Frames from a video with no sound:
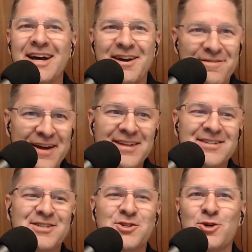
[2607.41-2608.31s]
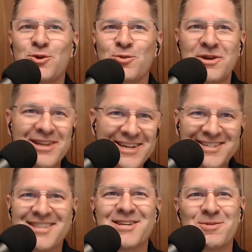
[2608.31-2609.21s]
events to
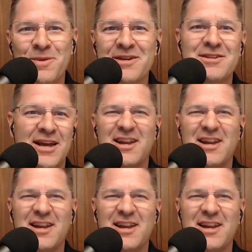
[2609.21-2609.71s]
release this piece.